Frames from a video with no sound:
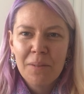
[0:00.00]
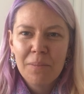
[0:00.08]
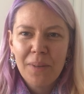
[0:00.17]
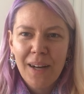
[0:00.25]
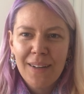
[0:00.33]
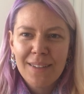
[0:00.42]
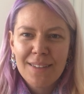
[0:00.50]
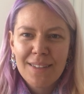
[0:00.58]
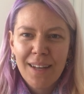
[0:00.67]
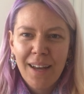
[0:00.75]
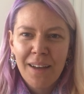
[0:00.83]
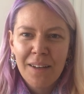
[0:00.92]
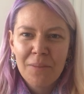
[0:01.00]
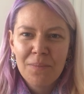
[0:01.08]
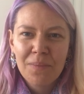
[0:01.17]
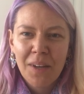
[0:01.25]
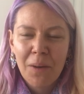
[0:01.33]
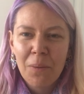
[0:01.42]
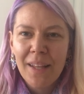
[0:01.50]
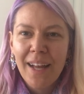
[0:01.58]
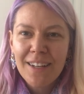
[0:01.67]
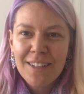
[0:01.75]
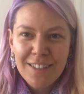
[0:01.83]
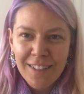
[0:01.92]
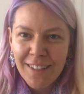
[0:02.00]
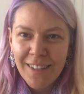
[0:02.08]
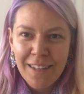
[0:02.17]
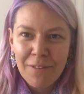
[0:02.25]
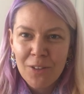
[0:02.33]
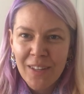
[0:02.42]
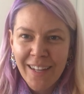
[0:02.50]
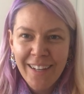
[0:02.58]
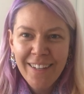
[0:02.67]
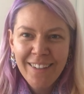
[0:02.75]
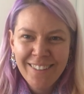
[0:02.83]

but I will actually leave you there